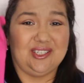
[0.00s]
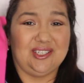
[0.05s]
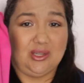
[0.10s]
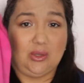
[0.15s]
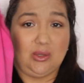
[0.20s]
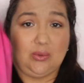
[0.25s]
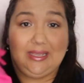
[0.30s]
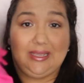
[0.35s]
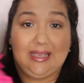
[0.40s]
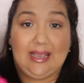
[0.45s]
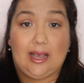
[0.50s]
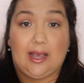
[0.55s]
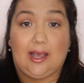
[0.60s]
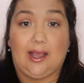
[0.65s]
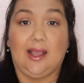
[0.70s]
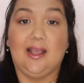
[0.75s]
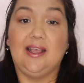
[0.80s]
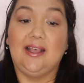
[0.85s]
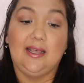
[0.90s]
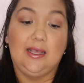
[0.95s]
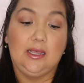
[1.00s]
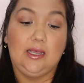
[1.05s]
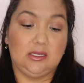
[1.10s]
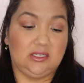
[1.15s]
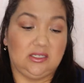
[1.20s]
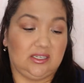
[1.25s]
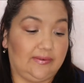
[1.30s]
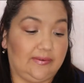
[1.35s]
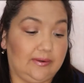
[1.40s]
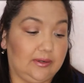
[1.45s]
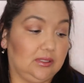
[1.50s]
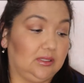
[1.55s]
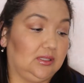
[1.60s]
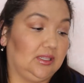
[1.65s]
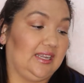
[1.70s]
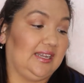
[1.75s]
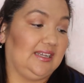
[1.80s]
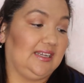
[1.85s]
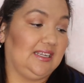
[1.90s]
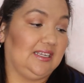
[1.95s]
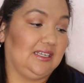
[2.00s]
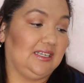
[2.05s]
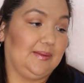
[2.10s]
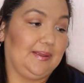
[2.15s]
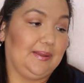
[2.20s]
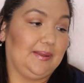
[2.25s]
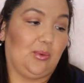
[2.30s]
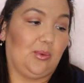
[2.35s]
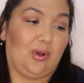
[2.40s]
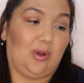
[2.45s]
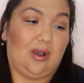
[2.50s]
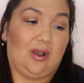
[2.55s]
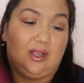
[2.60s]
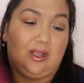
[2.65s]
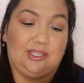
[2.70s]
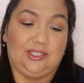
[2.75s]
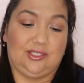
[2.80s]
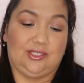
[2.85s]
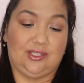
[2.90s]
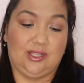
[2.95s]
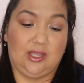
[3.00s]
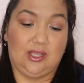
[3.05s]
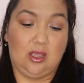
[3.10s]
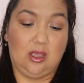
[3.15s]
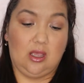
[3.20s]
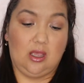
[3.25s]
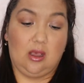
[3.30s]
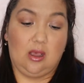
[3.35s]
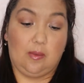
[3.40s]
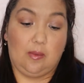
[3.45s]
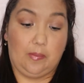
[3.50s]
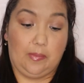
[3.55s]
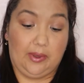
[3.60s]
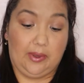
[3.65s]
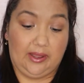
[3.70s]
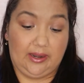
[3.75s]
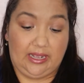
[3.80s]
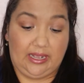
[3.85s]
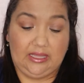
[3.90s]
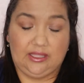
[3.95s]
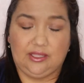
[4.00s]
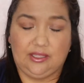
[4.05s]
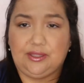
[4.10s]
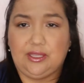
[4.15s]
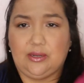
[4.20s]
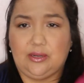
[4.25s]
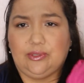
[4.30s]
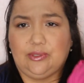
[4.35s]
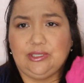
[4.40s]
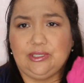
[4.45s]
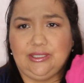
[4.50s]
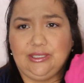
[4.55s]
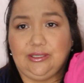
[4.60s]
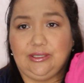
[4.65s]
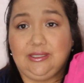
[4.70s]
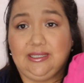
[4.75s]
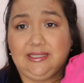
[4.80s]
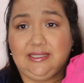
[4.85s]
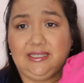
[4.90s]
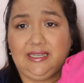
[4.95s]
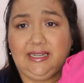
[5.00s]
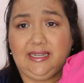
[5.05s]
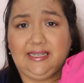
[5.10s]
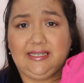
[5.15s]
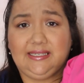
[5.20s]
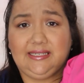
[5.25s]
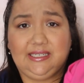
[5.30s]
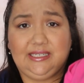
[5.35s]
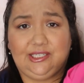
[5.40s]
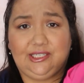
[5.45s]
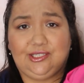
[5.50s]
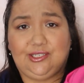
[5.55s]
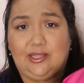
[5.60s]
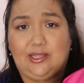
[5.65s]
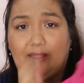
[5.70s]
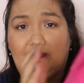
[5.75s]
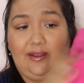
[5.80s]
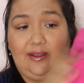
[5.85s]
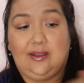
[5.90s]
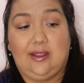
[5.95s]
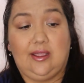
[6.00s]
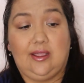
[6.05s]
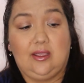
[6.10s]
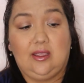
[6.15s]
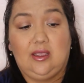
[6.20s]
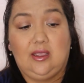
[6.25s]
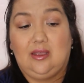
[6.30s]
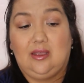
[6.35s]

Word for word: So yeah, definitely need to be washed, but I thought they were still decent condition.